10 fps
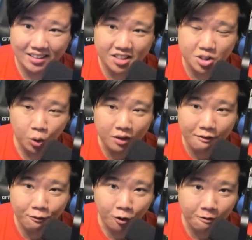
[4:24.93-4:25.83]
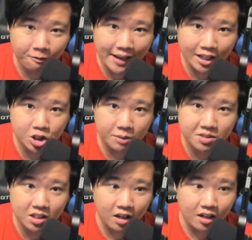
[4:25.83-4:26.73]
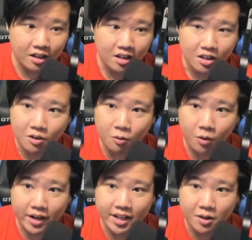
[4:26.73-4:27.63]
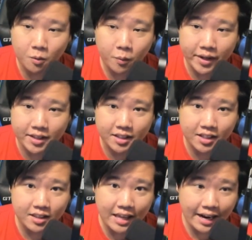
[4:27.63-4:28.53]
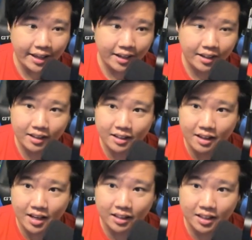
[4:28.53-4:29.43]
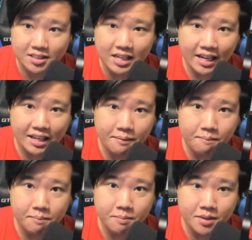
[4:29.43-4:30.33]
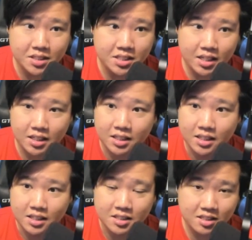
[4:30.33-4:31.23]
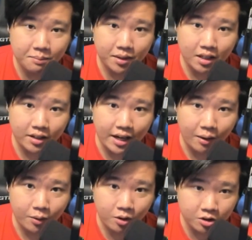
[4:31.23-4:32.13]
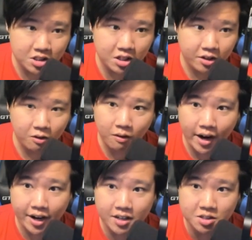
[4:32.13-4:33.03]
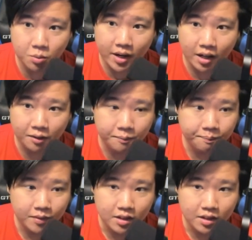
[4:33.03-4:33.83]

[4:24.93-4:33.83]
There's only 4 flagships that are running with kinetic, unless I am missing something. Yeah, considering Orion as well.